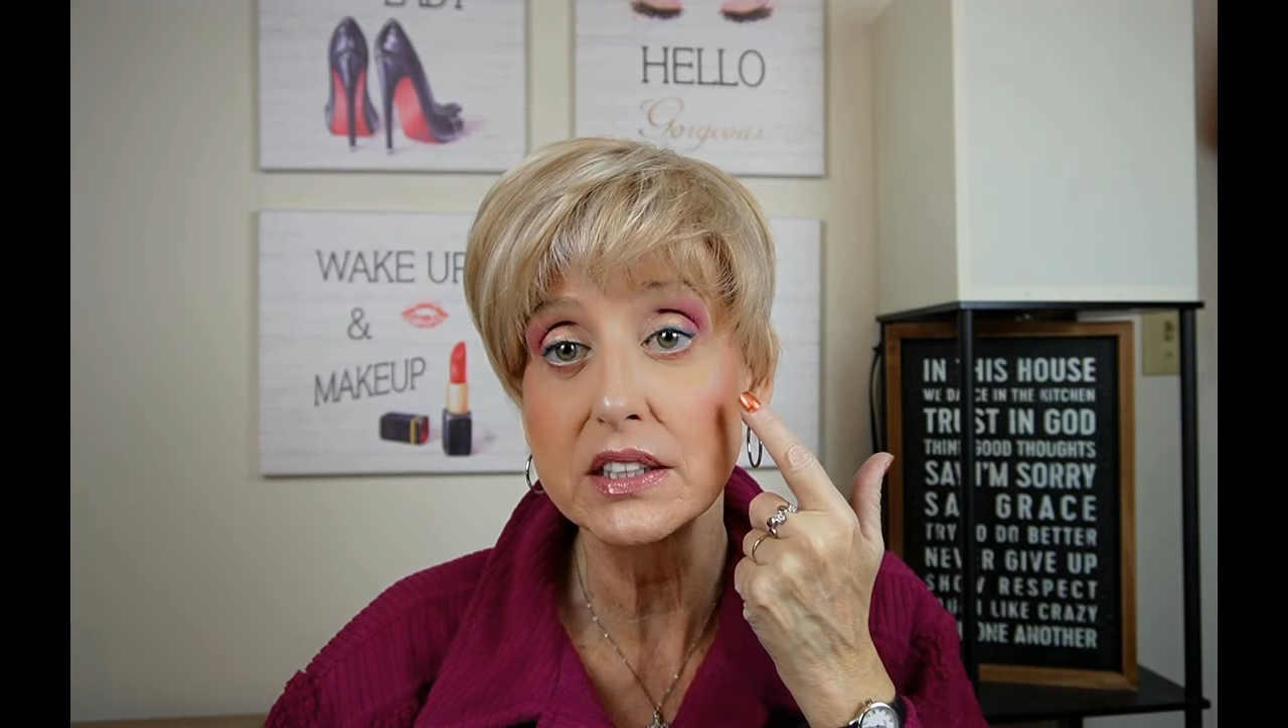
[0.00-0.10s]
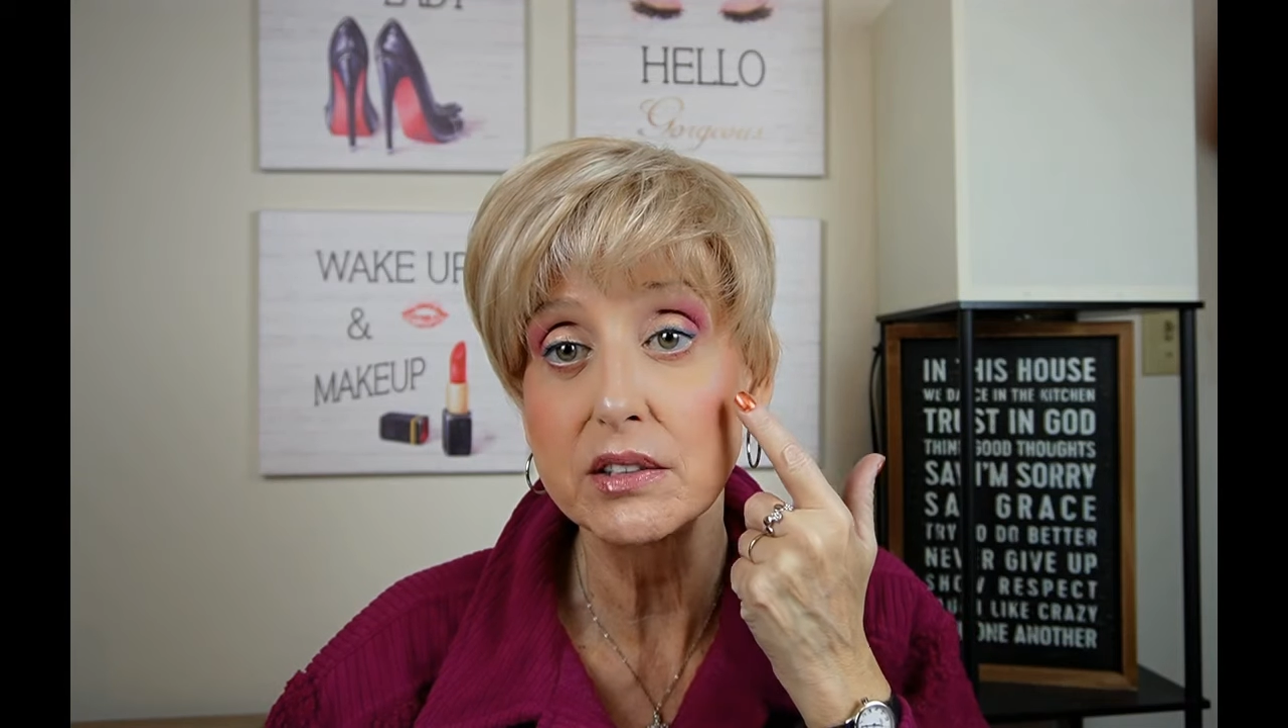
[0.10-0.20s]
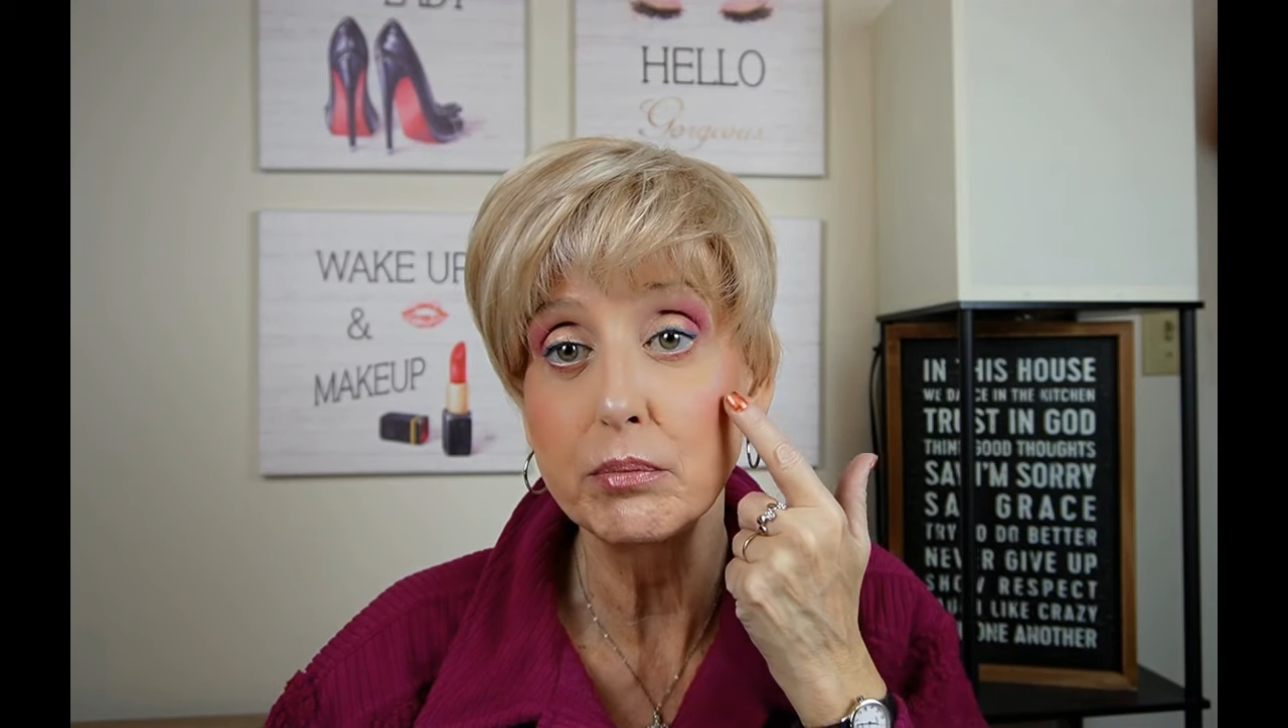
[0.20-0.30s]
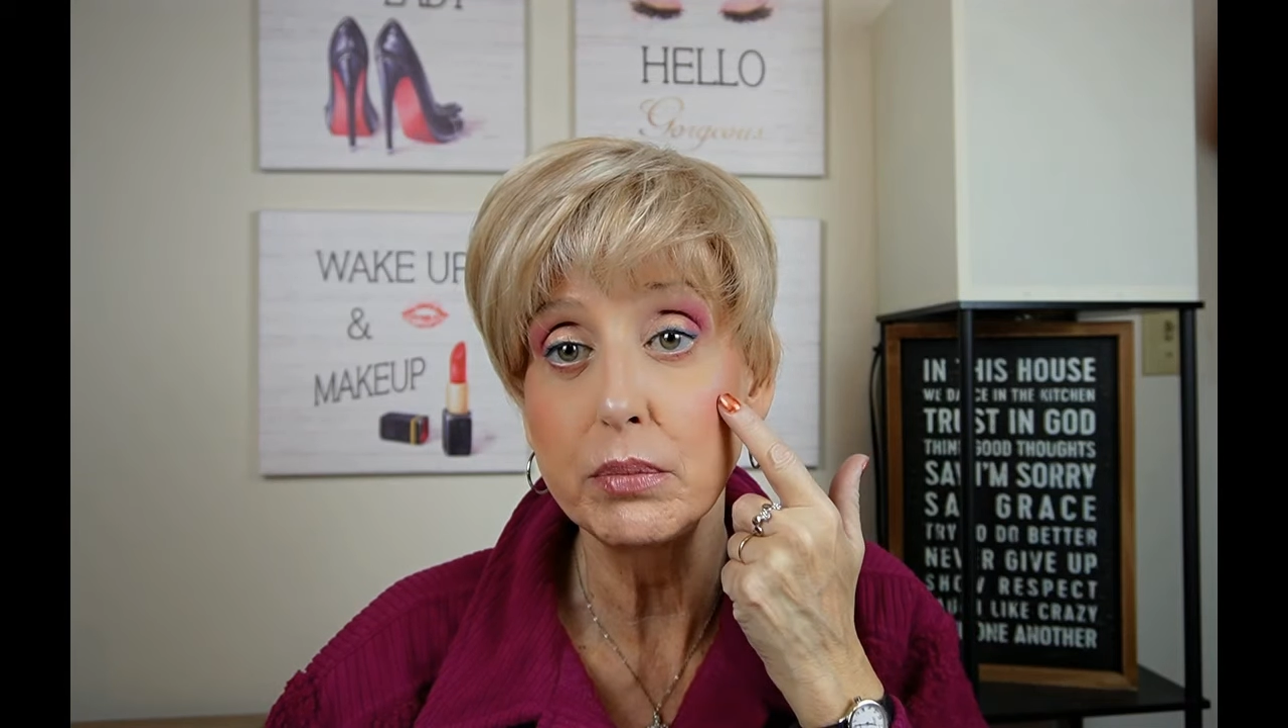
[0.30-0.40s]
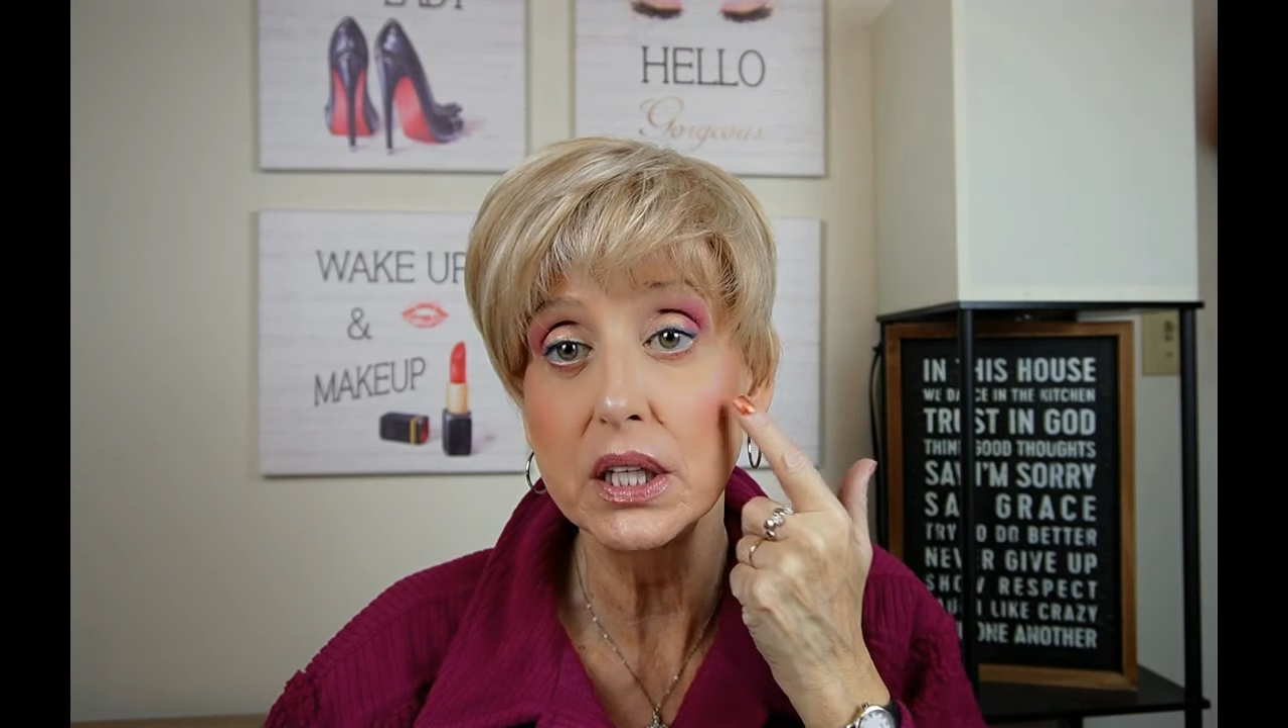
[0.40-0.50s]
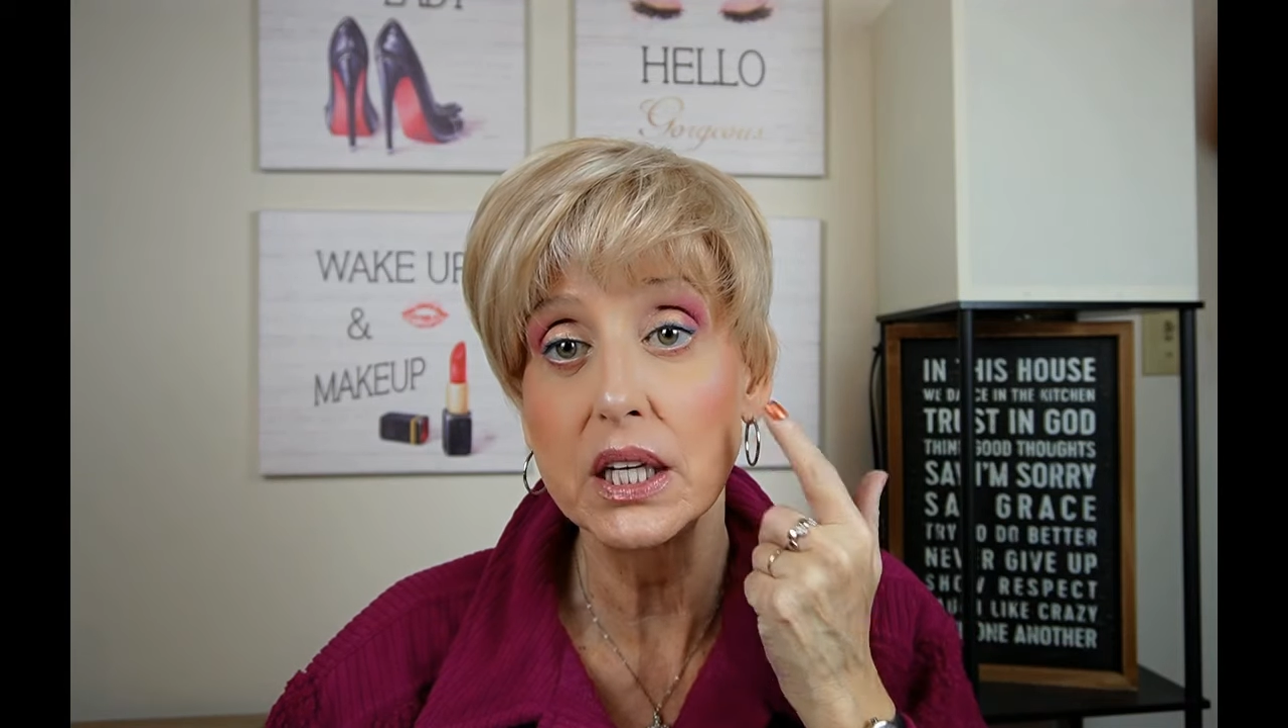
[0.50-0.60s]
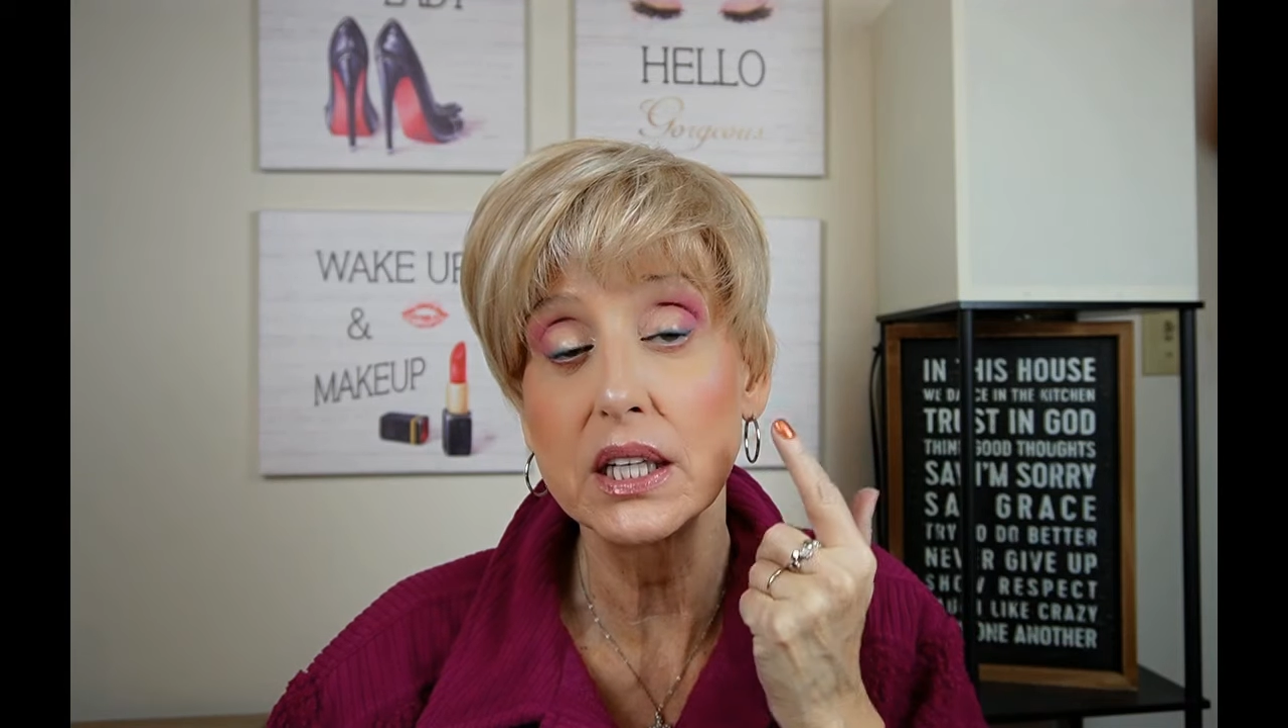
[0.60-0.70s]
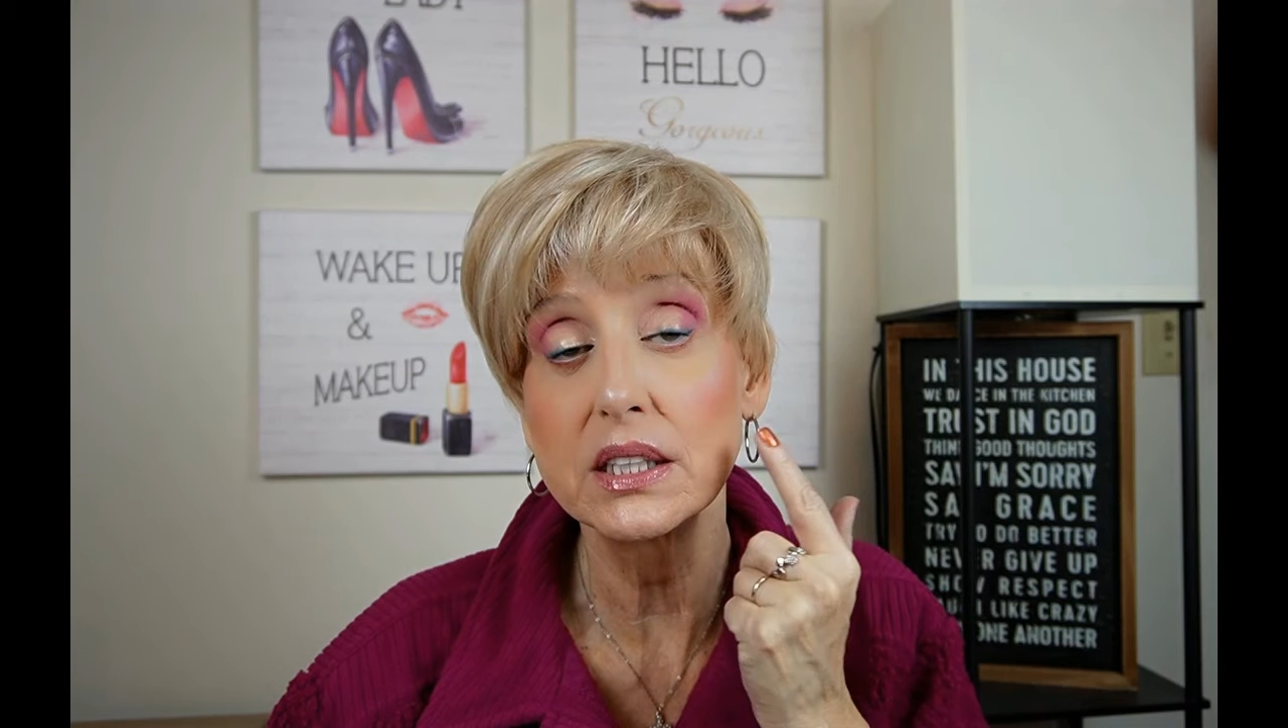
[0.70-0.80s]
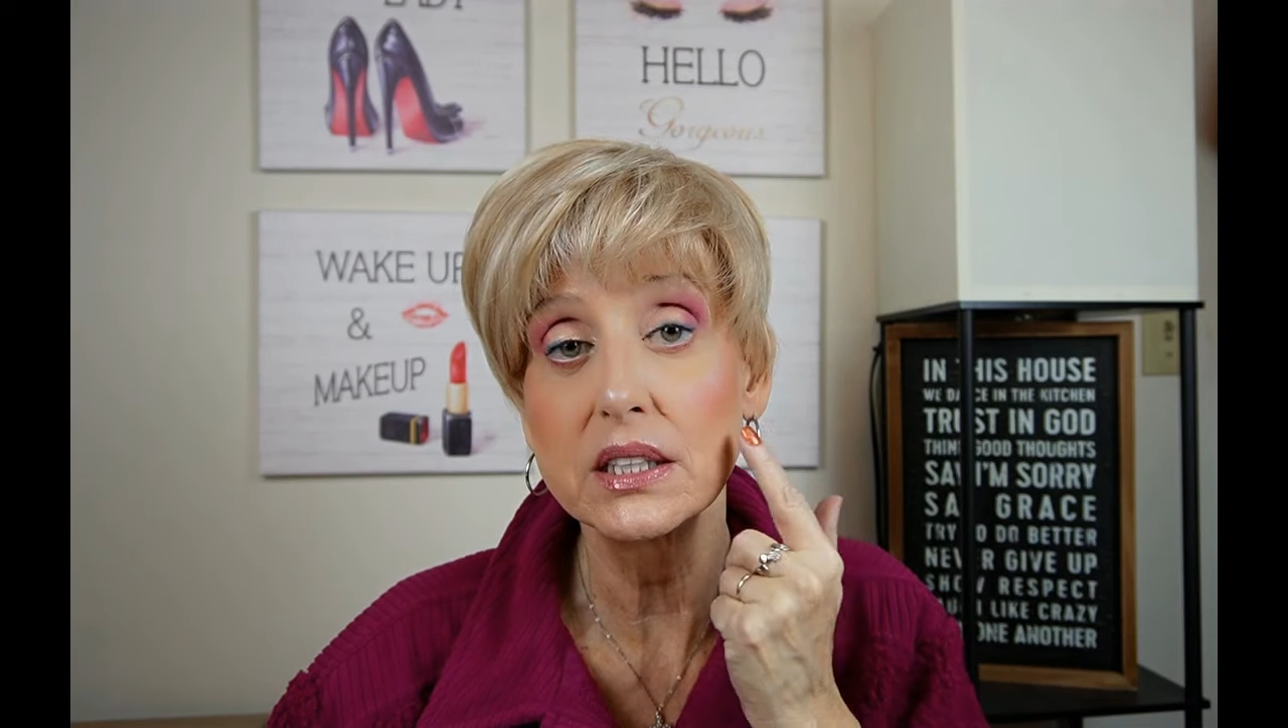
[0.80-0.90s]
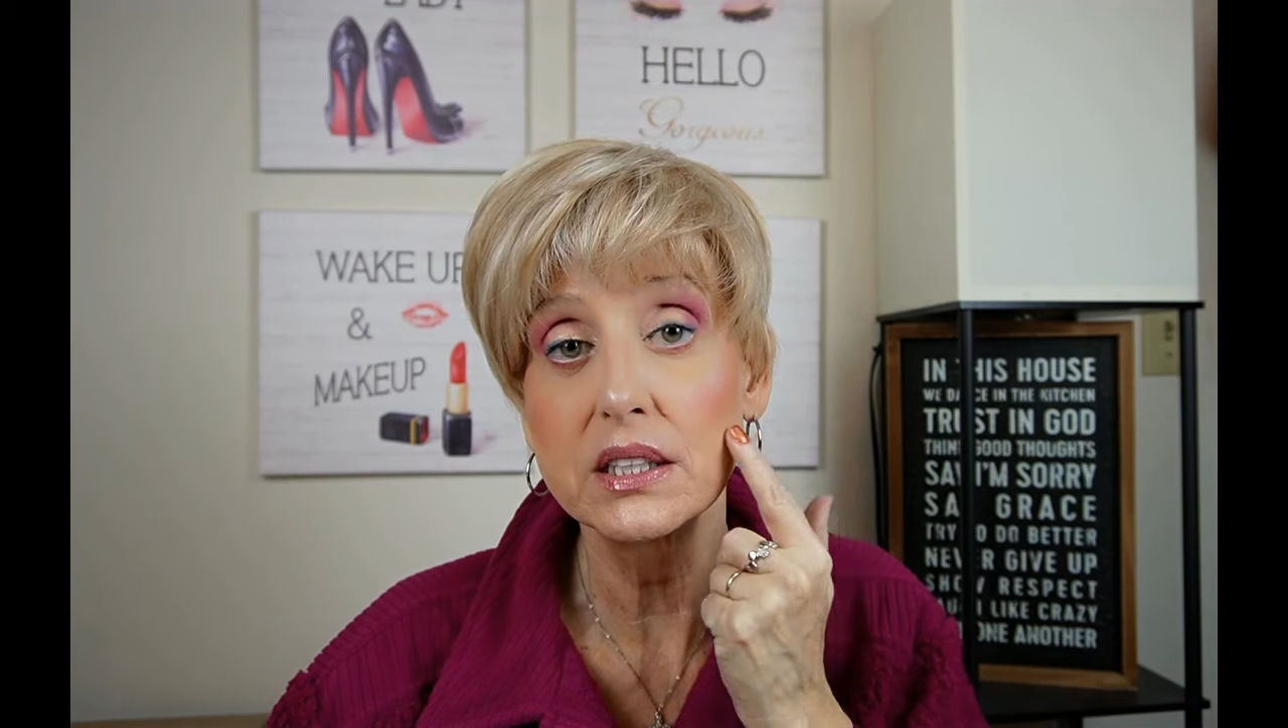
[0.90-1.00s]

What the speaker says: of blood